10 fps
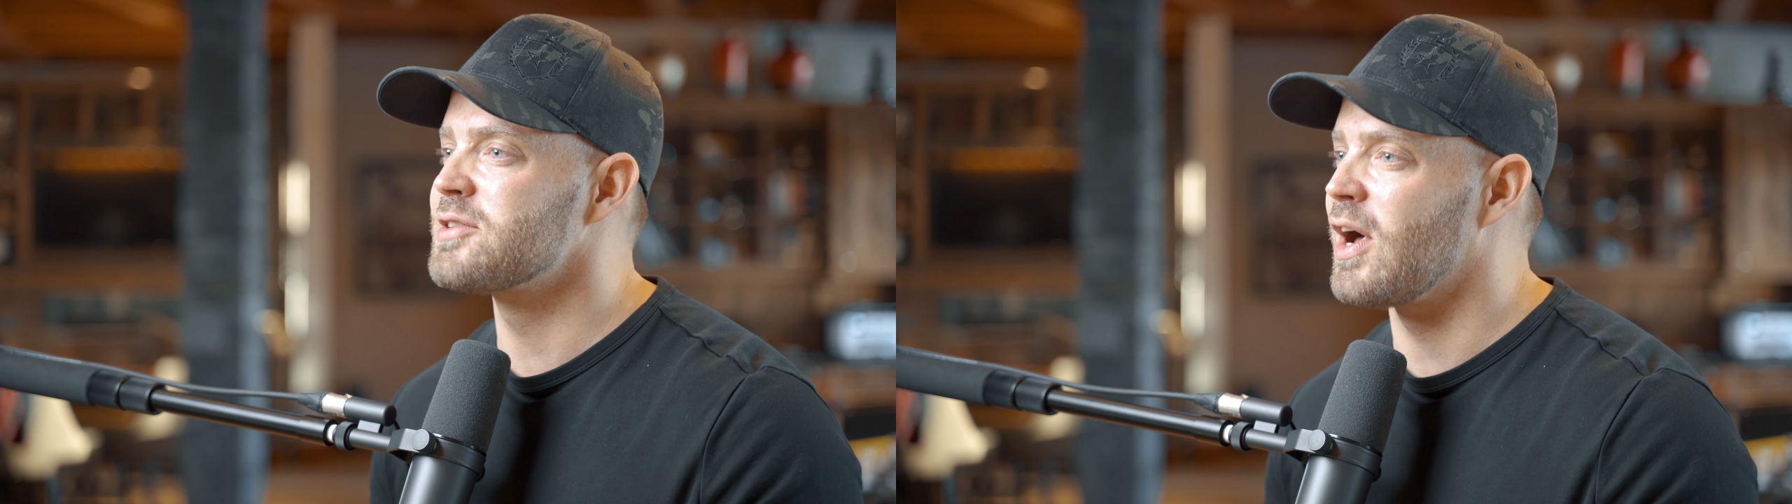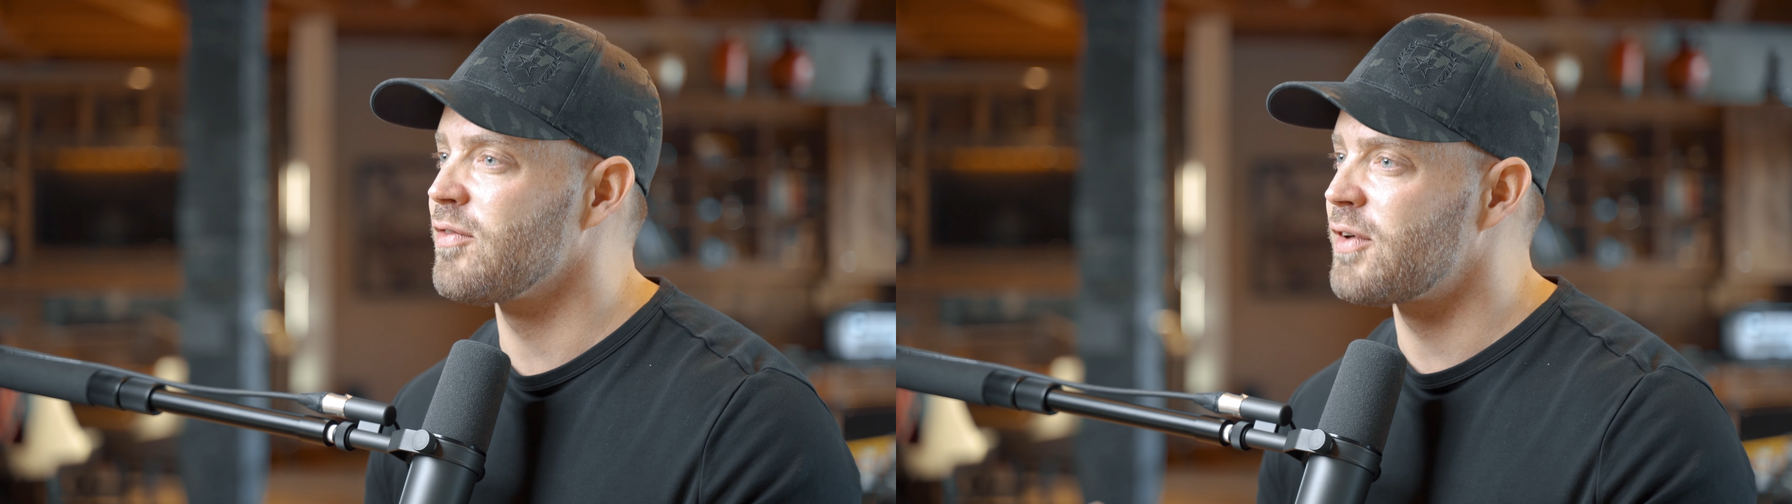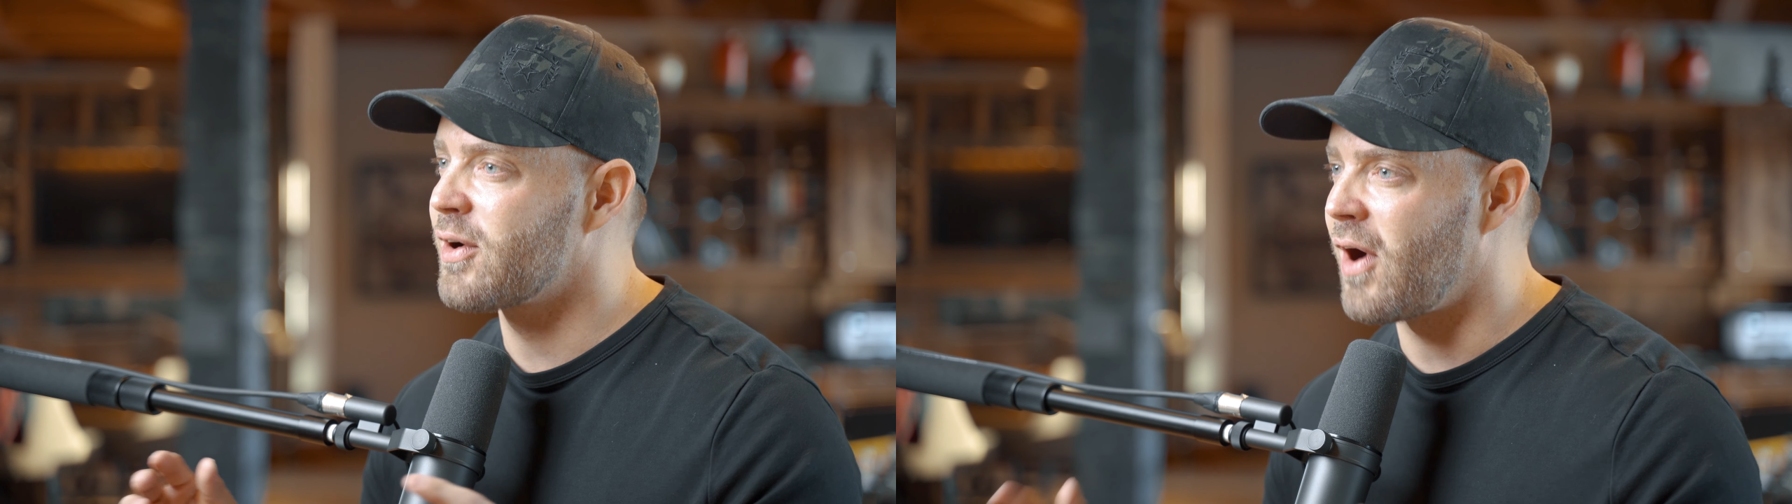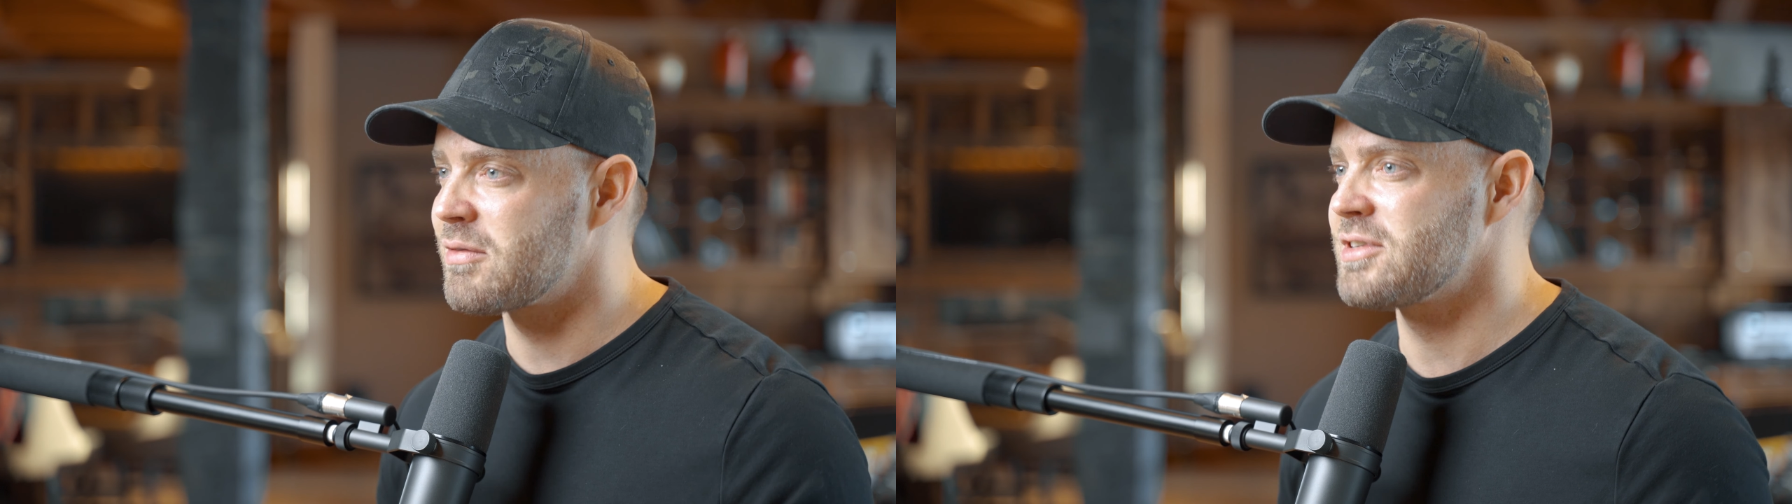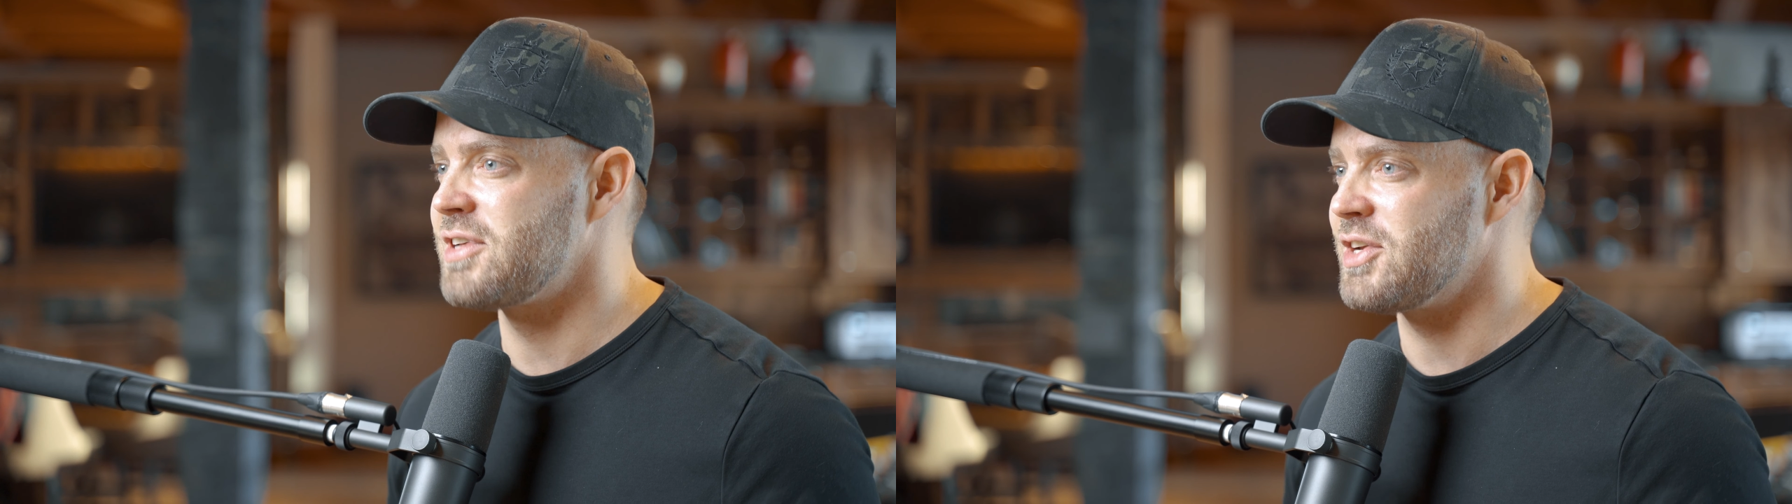yourself in a
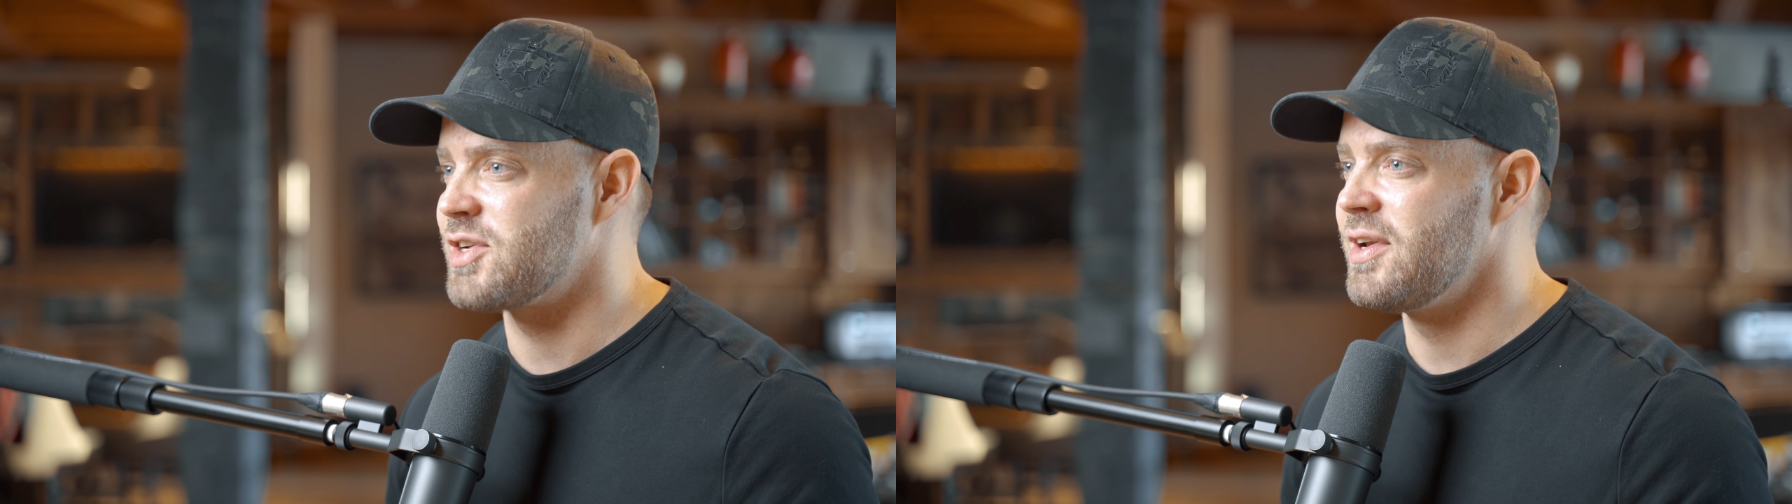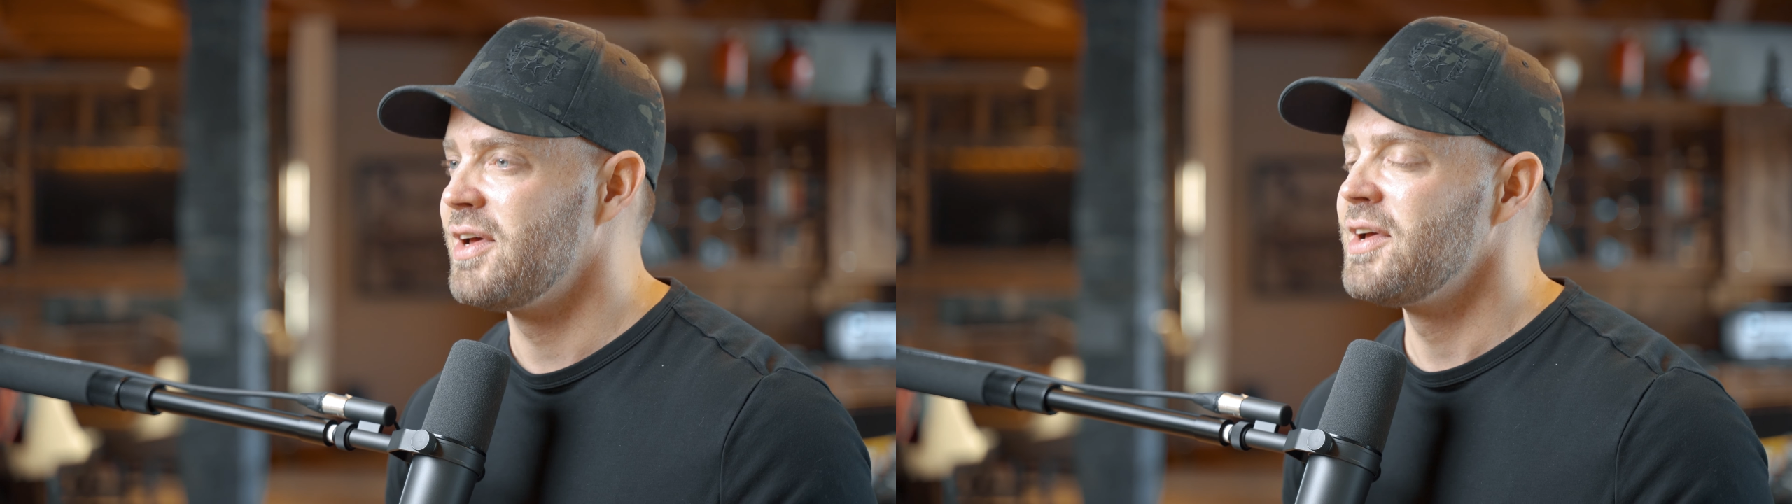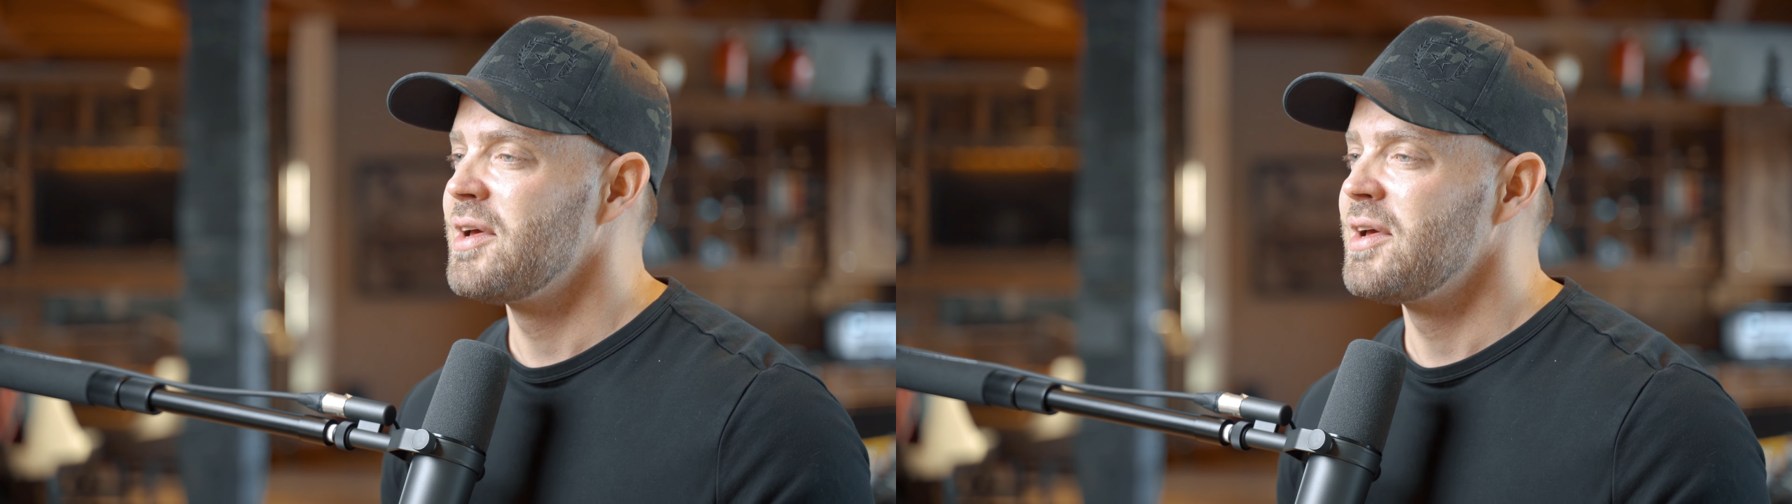conversation,